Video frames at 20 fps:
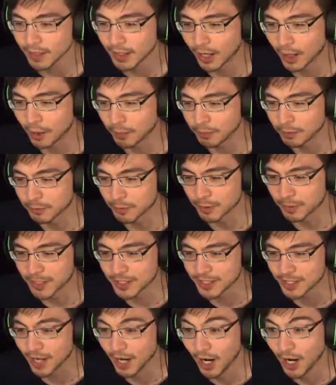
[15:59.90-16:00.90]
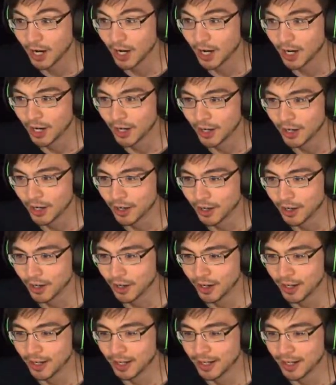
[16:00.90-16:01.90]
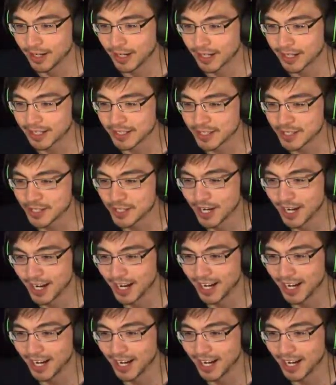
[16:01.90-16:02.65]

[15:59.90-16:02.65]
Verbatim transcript: I hope the robots can. I can just.